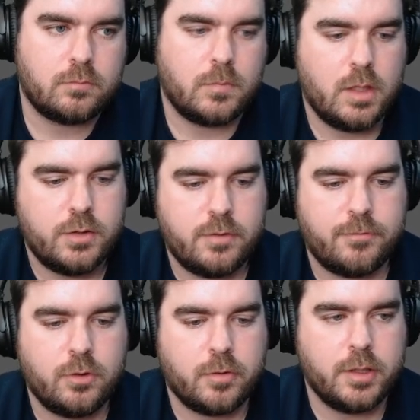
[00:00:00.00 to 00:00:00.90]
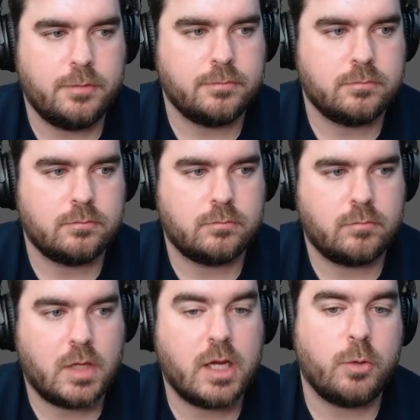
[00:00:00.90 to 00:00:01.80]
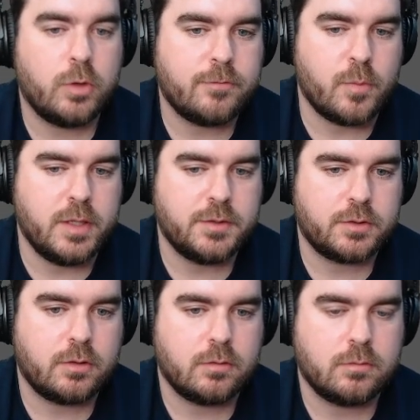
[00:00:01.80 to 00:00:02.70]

There's the Fury. Getting rid of a Minsk.